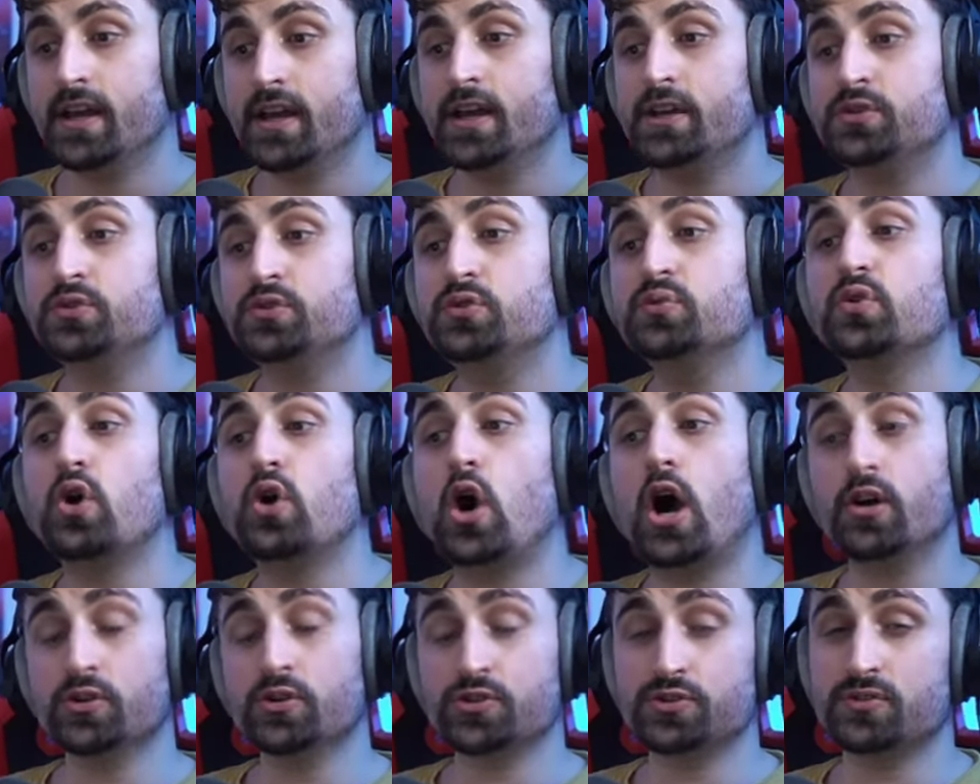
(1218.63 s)
You will
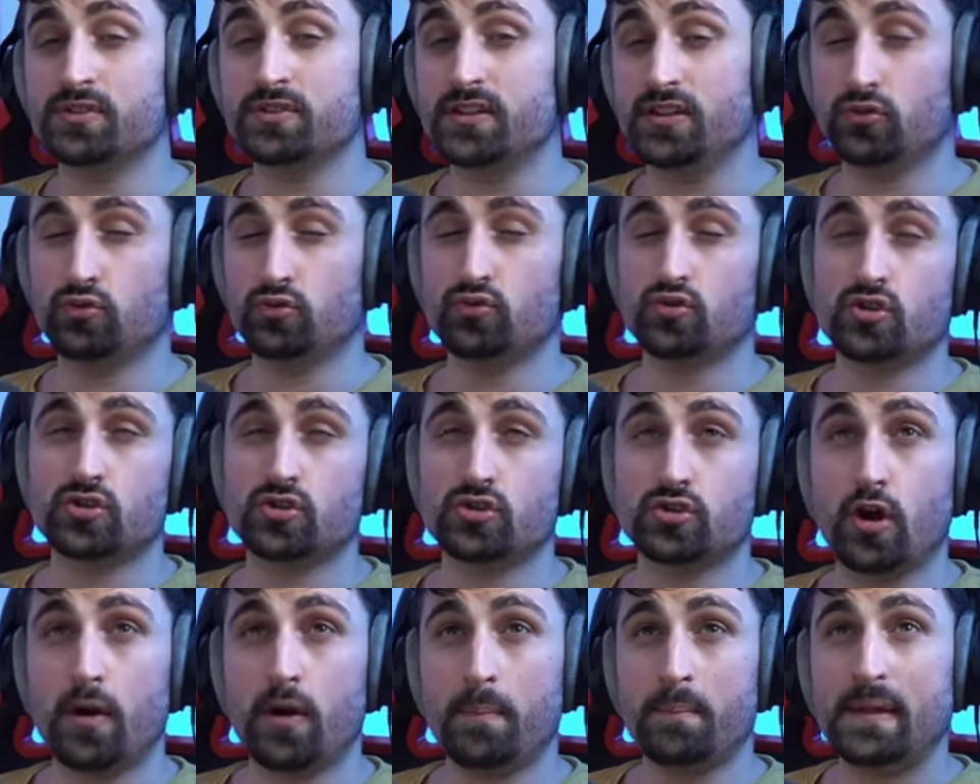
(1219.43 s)
also need to
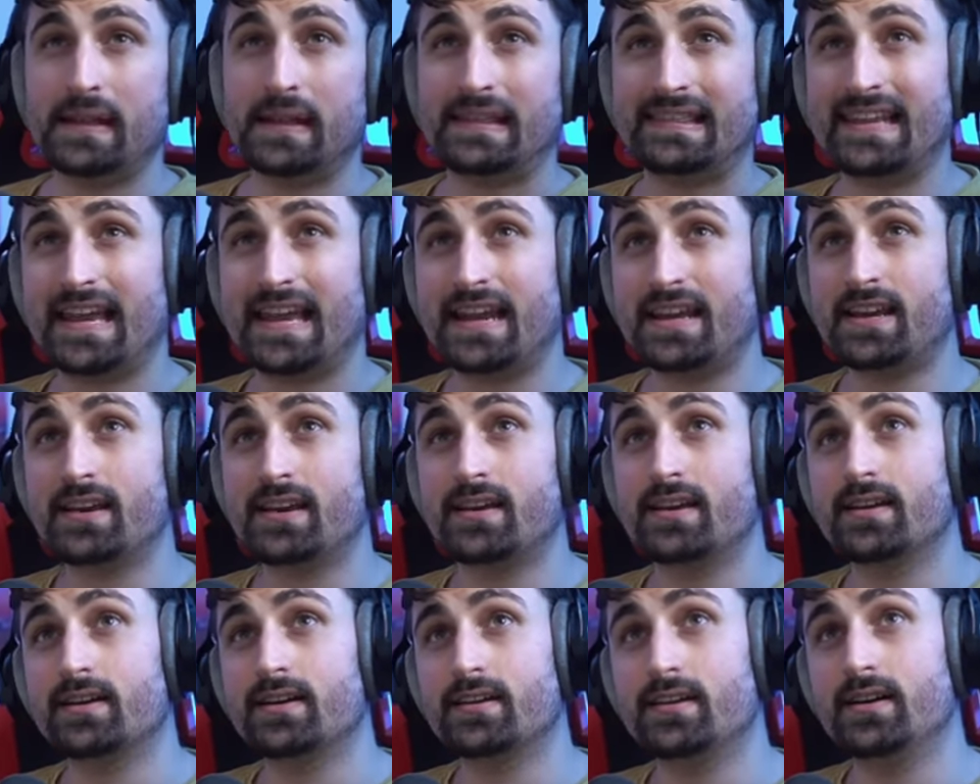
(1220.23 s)
stop
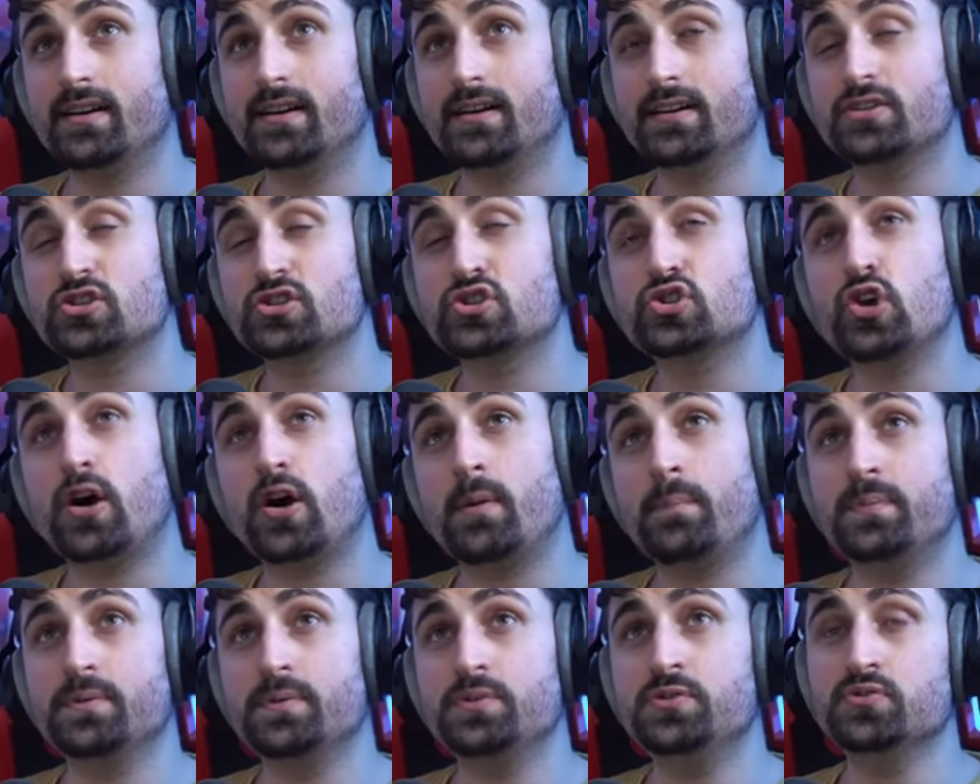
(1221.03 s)
letting, uh,
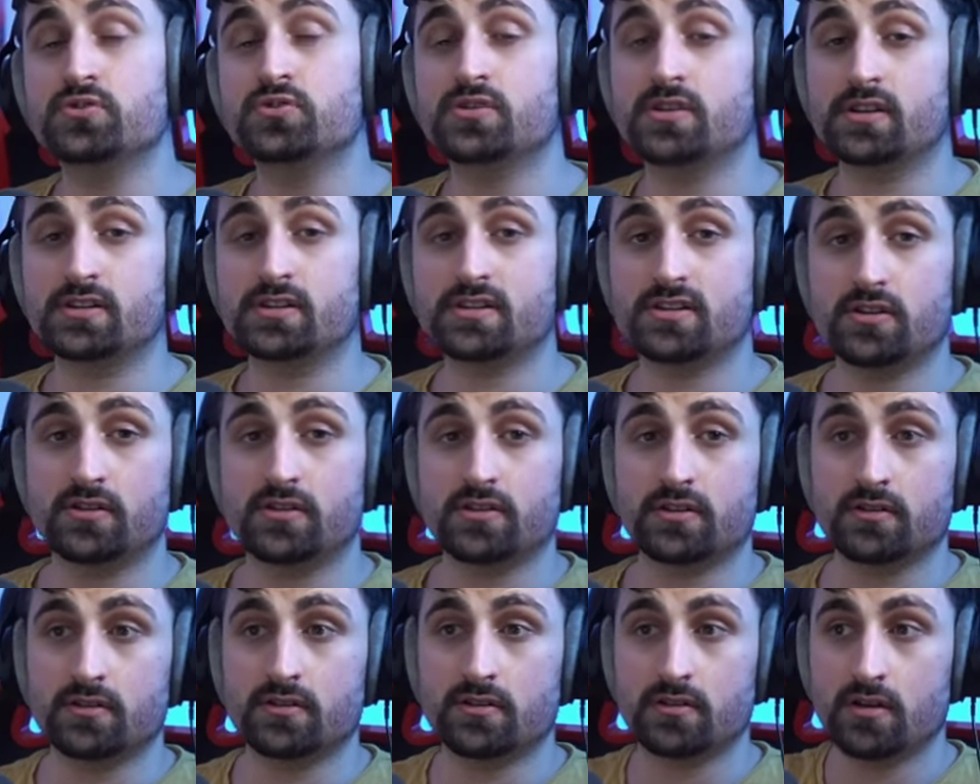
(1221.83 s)
stop using
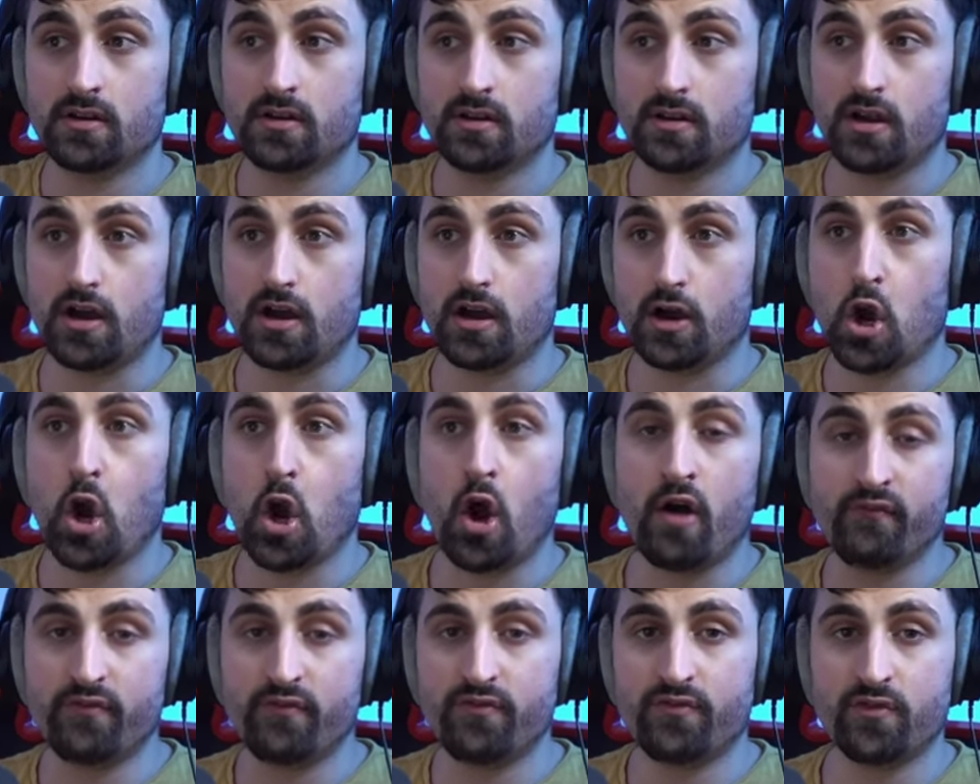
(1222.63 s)
certain uh,
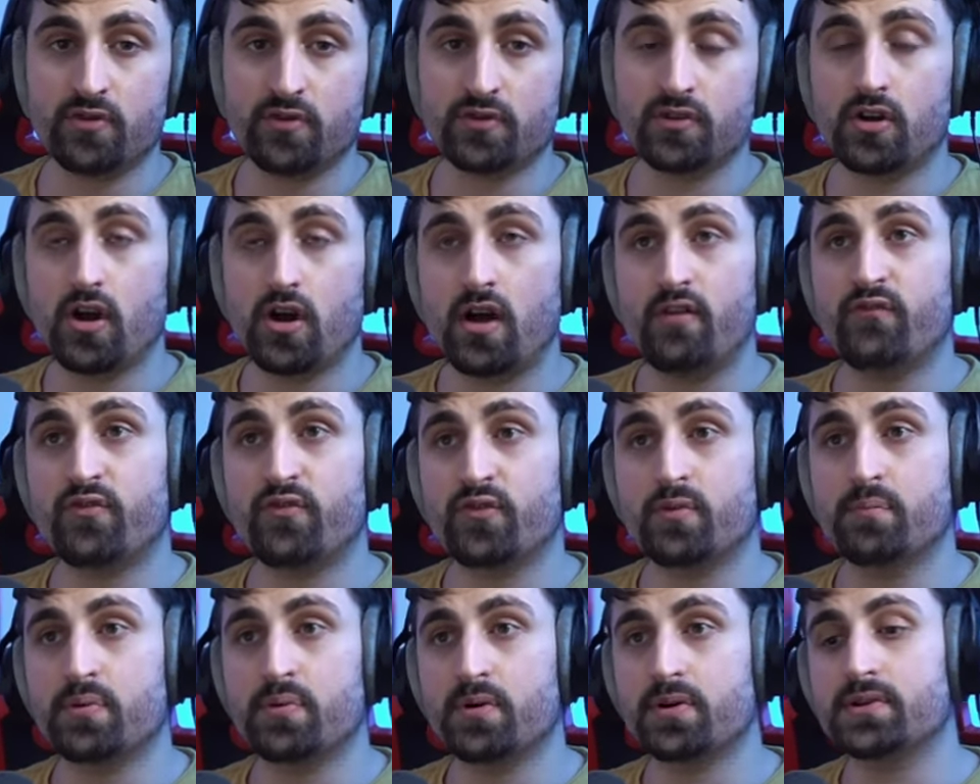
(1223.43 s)
comfort
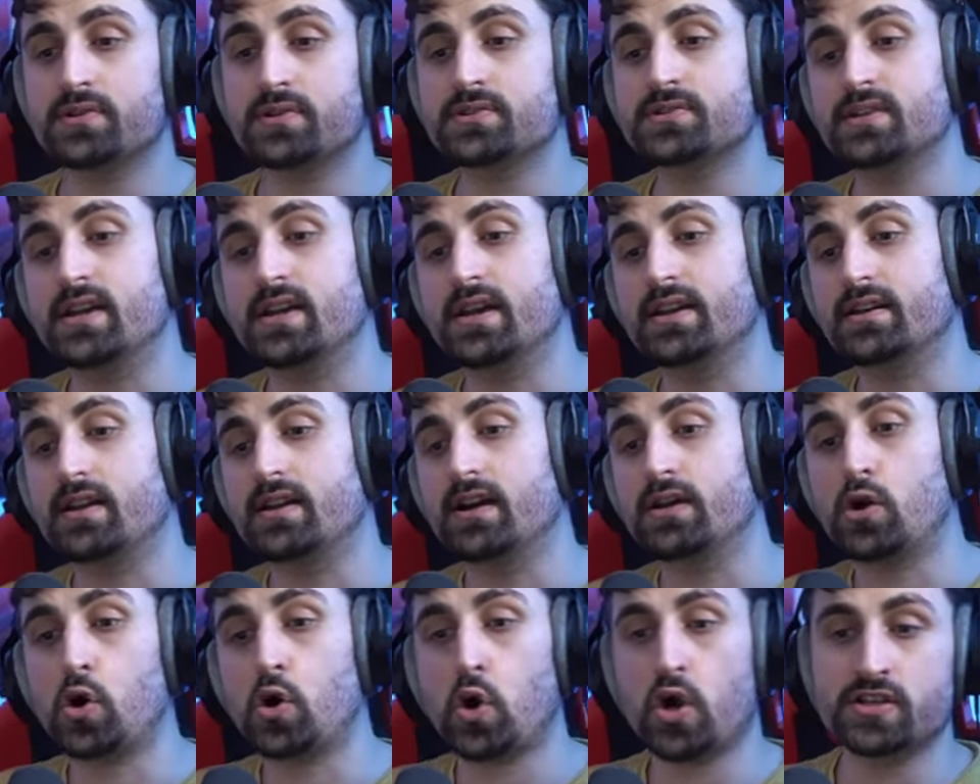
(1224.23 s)
comfort perks and,
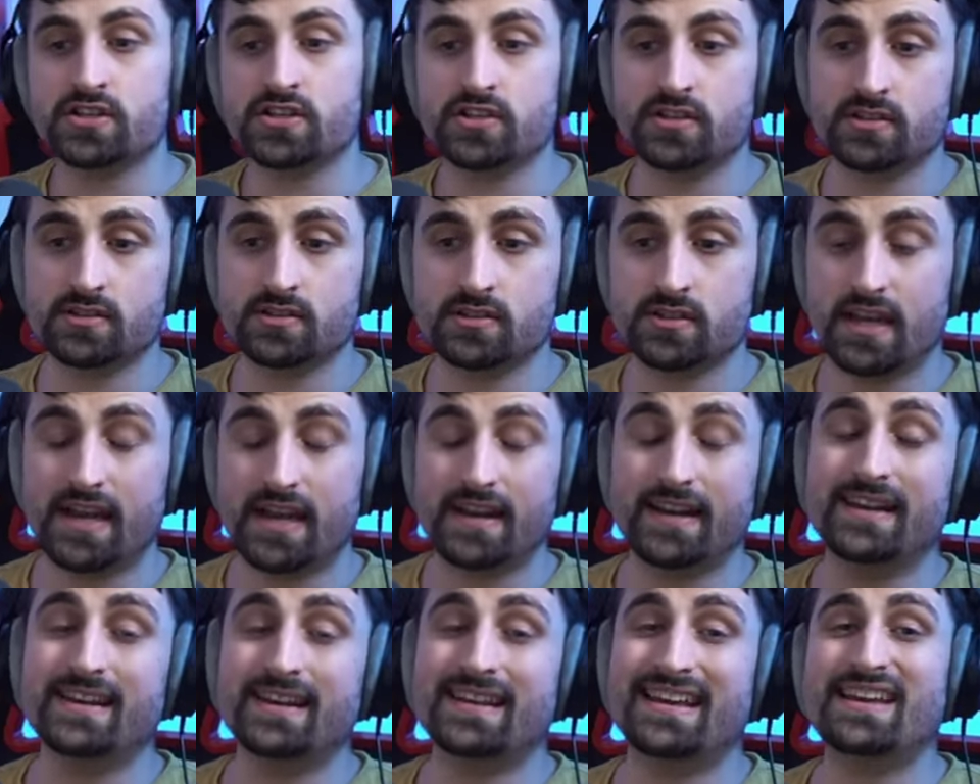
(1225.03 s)
and crutches
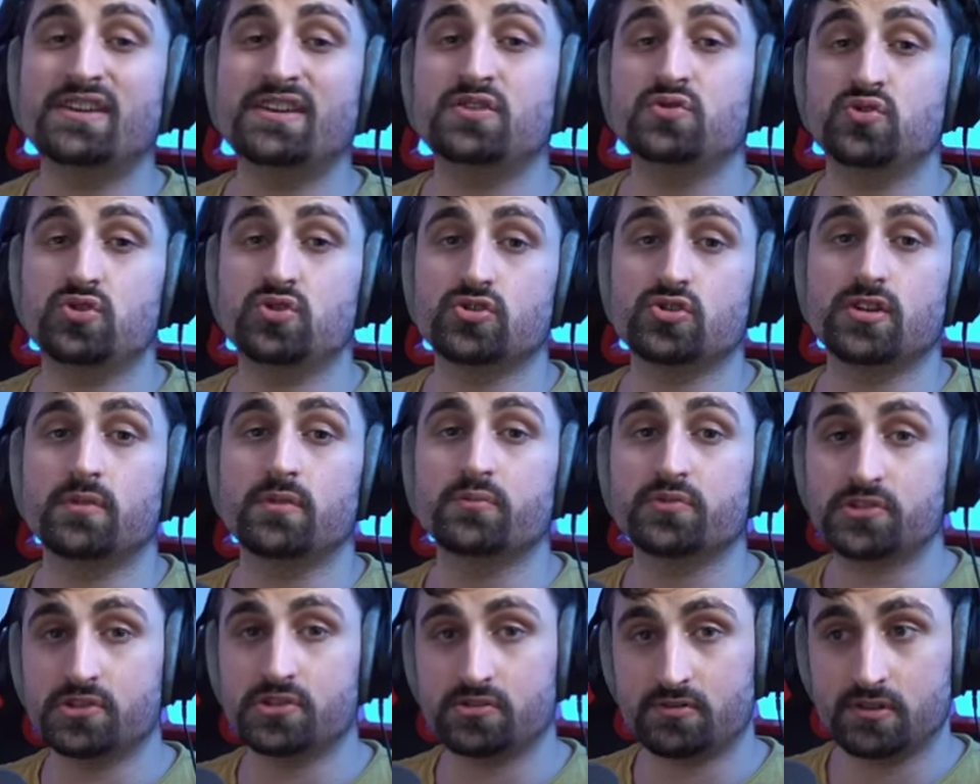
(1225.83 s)
and get used to some
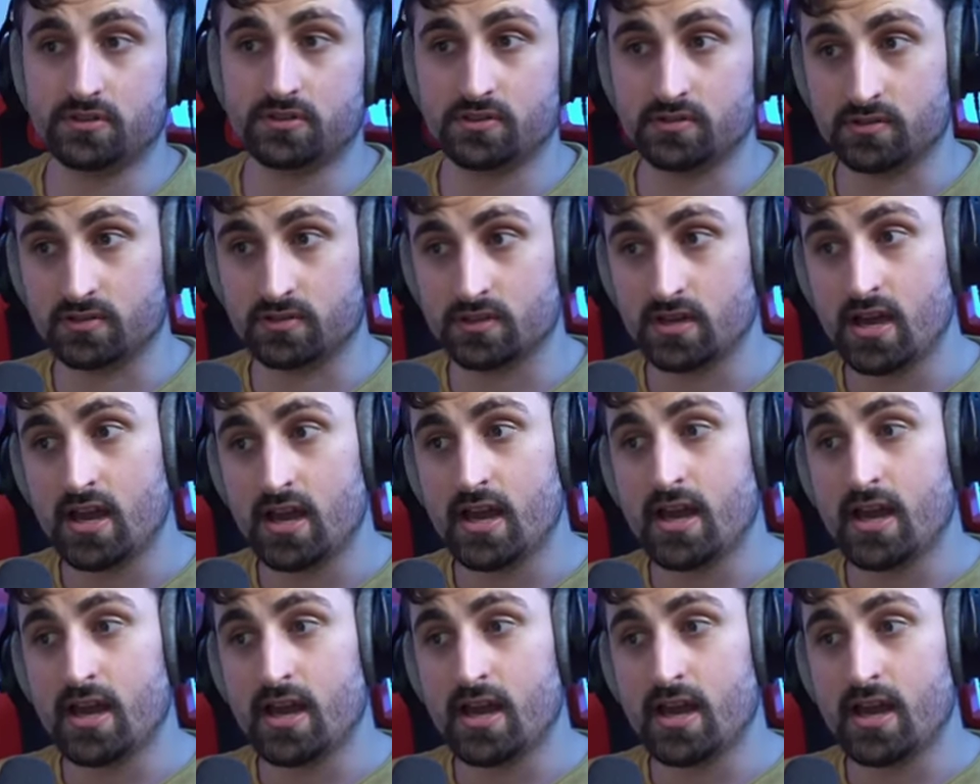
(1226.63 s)
restrictions.